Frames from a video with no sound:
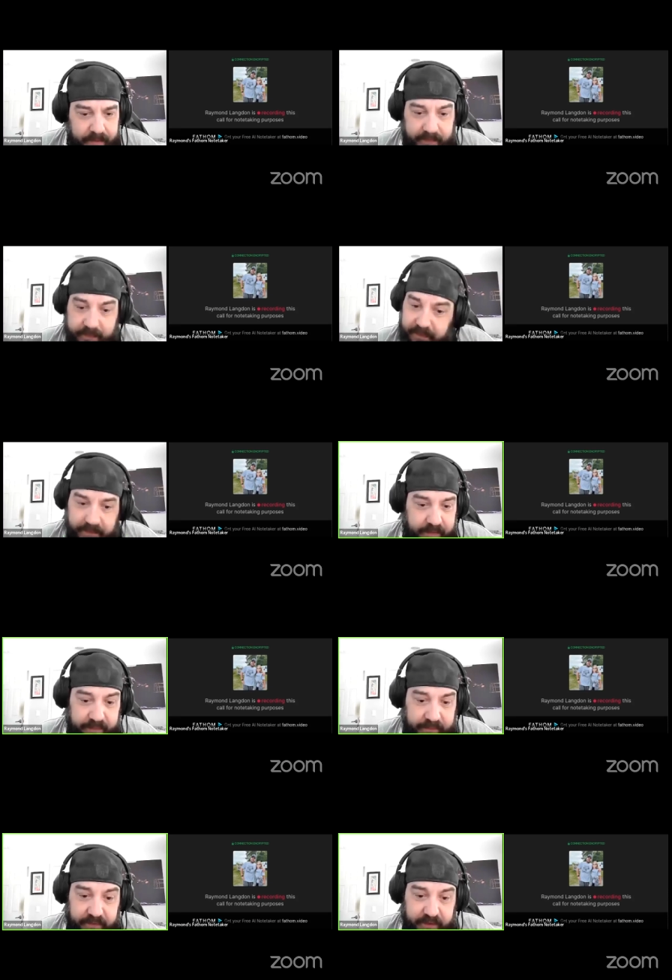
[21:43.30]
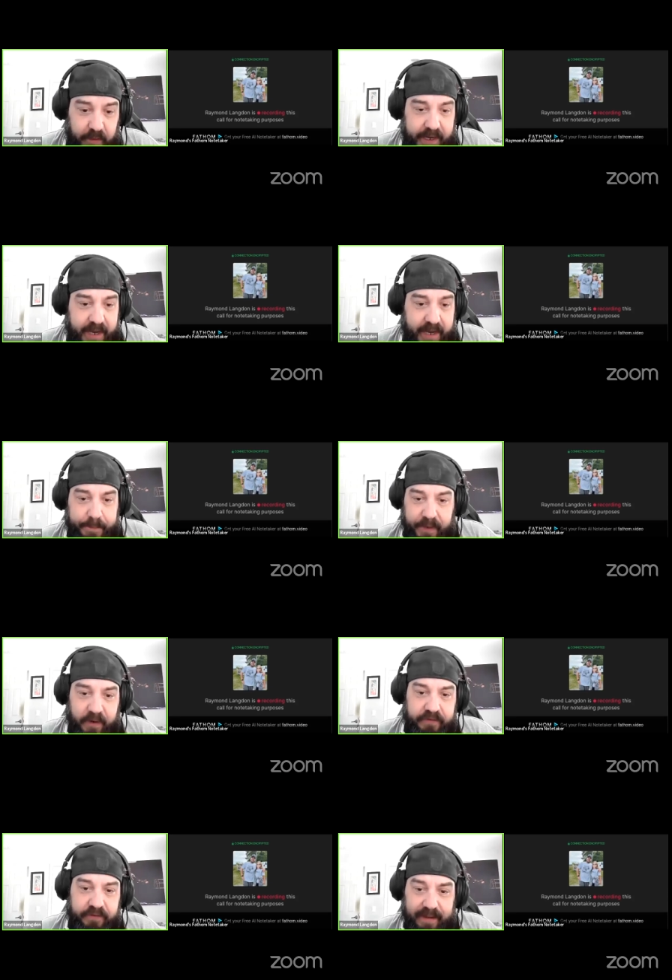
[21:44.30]
this is this is a good organic
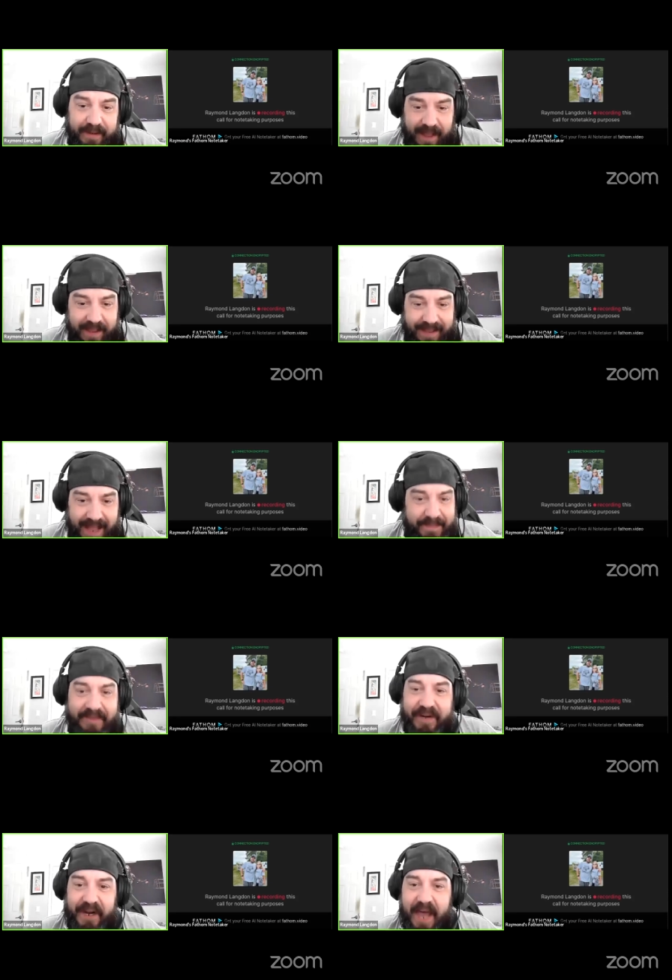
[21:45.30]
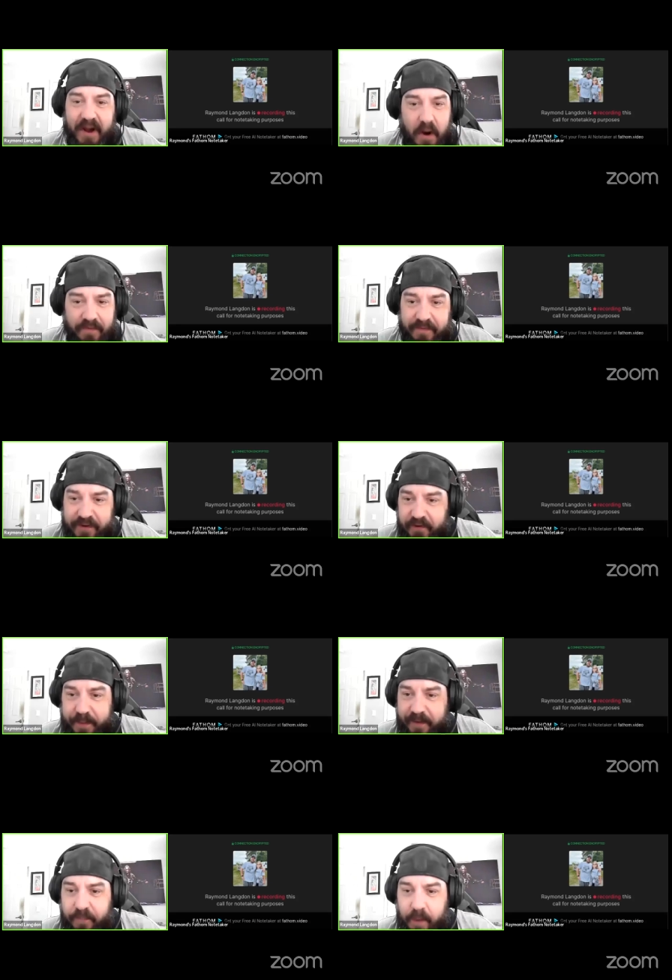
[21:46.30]
approach. I'm giving a lot of overviews,
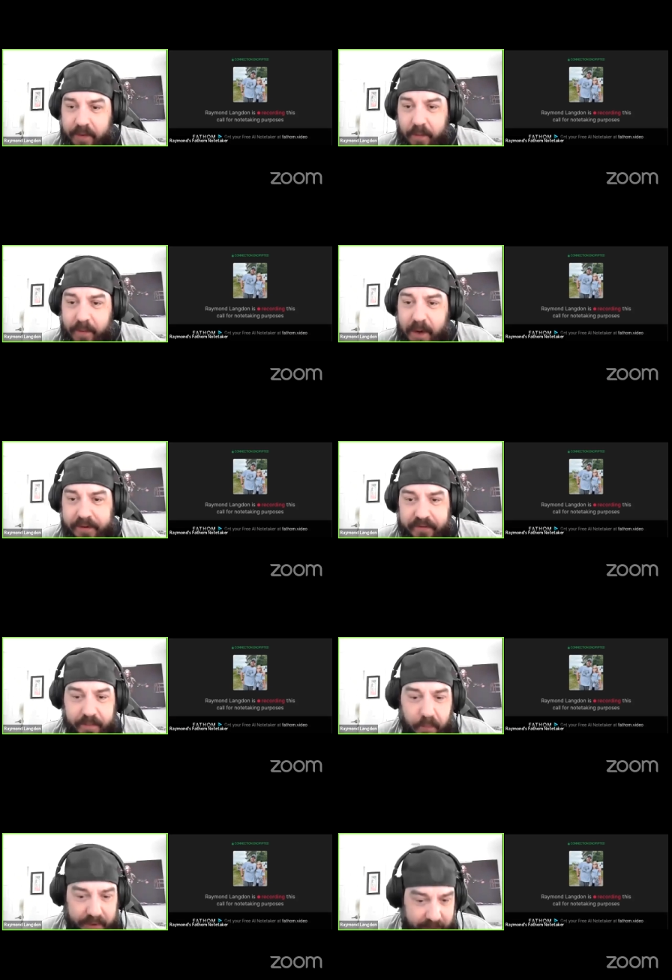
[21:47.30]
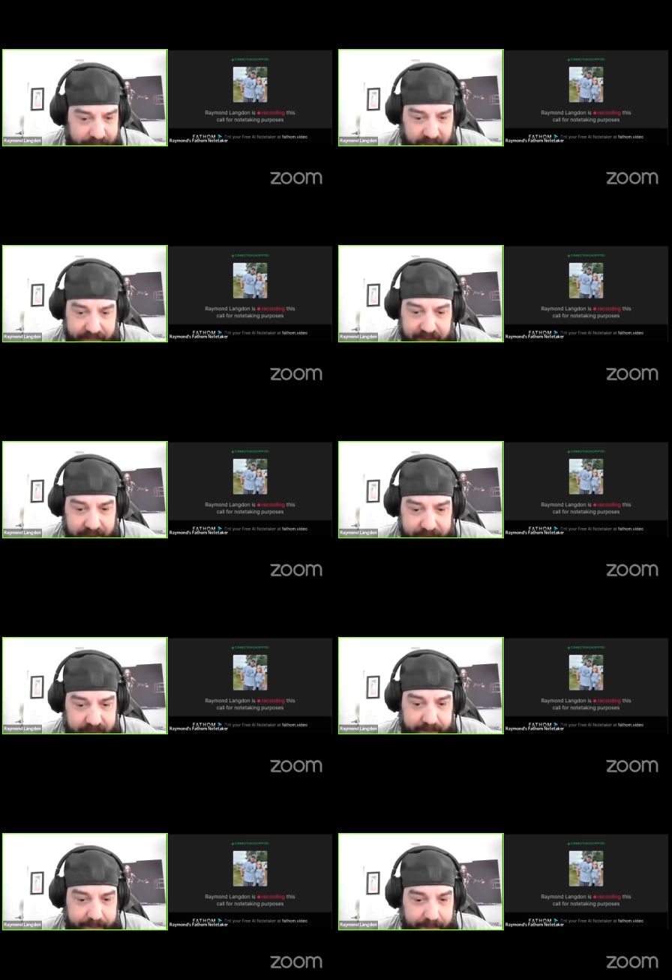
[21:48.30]
but we'll go we'll go into some more depth stuff here in a minute.